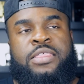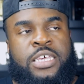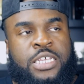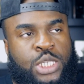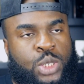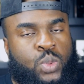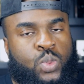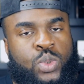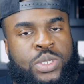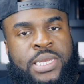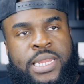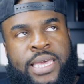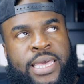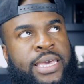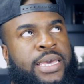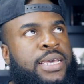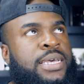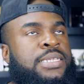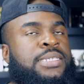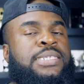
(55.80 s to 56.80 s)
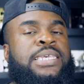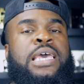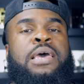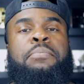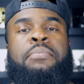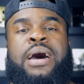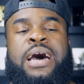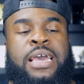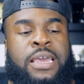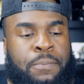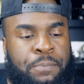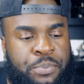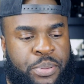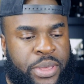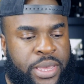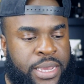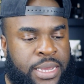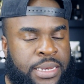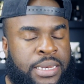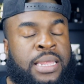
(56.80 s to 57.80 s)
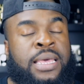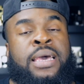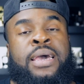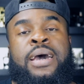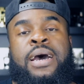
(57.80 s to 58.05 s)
This one is, in my opinion,